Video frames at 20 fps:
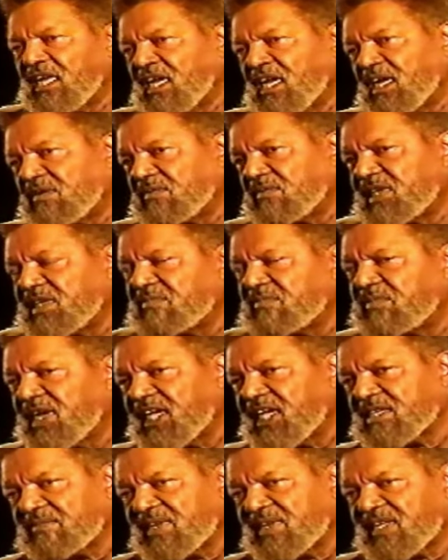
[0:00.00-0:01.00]
and when he
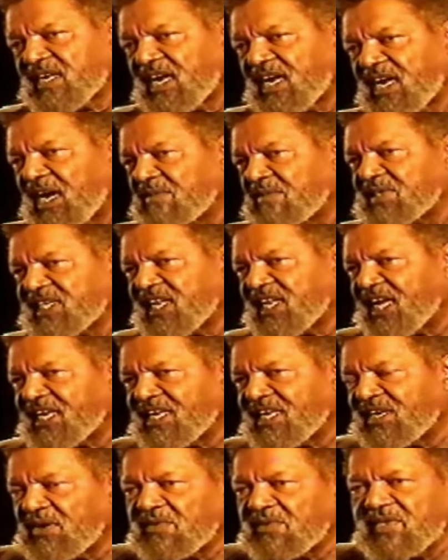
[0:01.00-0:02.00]
passed me the carbine
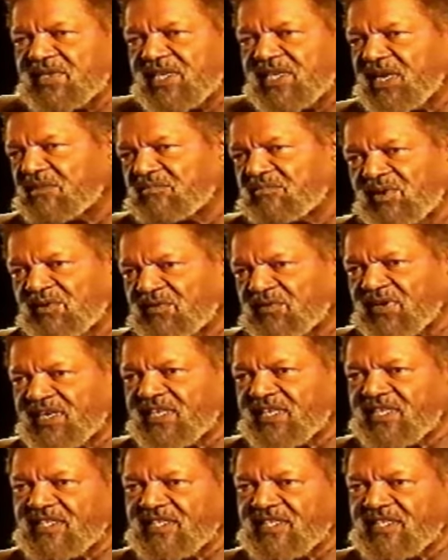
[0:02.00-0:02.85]
I didn't know he had put one